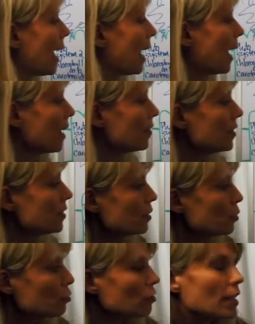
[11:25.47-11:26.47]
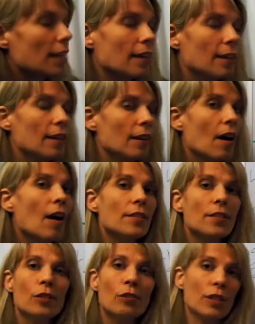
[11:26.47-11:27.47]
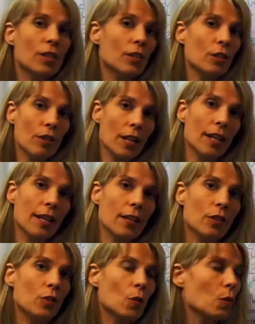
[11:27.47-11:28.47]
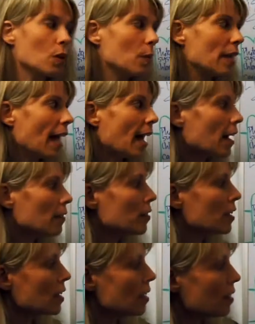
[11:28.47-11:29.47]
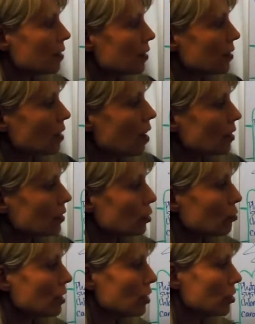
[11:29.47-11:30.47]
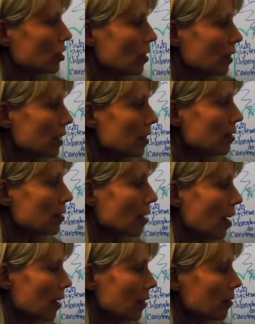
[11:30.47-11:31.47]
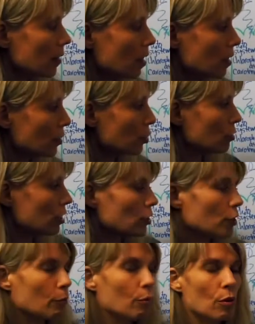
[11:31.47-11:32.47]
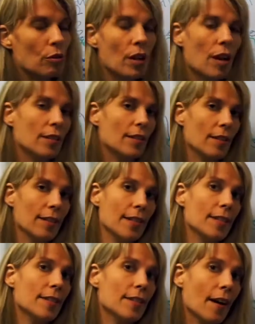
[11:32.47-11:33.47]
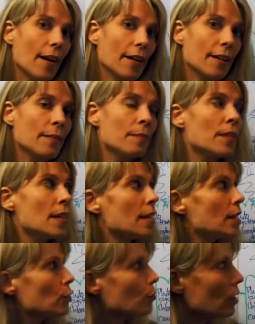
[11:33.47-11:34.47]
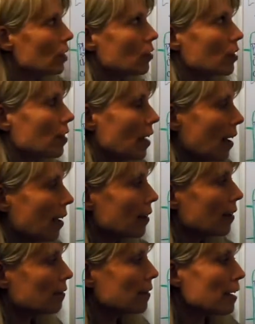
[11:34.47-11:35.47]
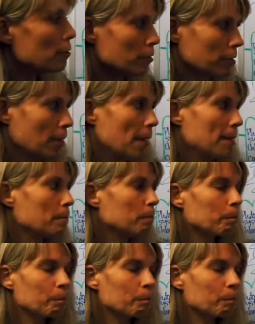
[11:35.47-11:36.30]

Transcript: And this has created a concentration gradient. So where we have this concentration on the inside, the concentration of protons on the inside is greater than that on the outside.